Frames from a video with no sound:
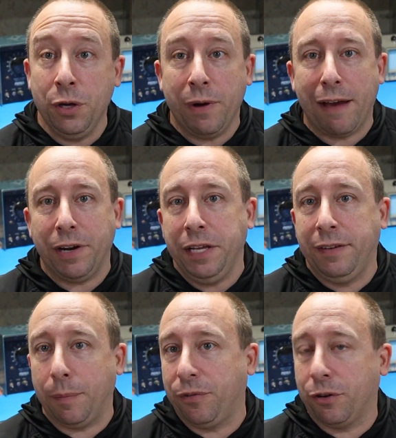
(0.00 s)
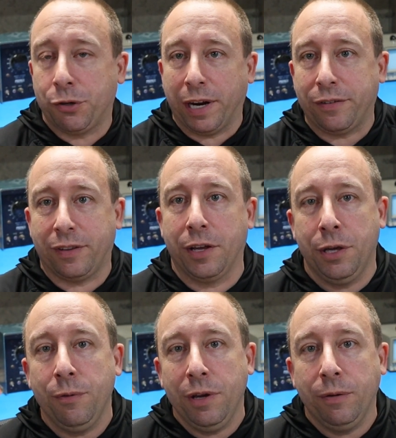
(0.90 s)
do you have any tips or tricks that
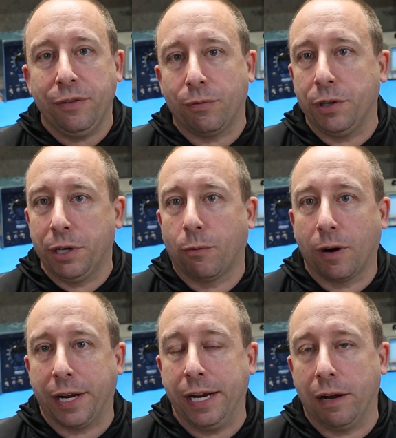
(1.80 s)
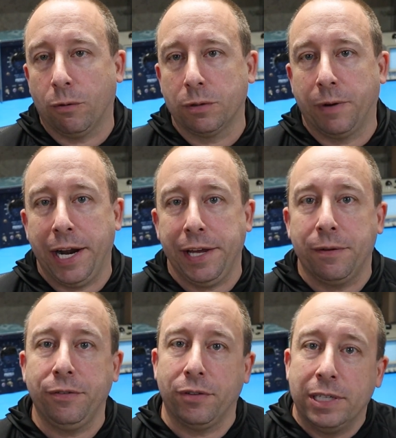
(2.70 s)
you use when you're working on old
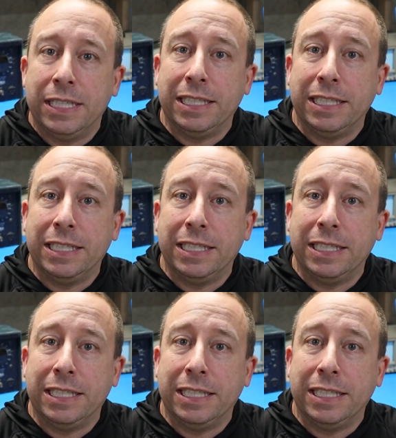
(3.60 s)
radios?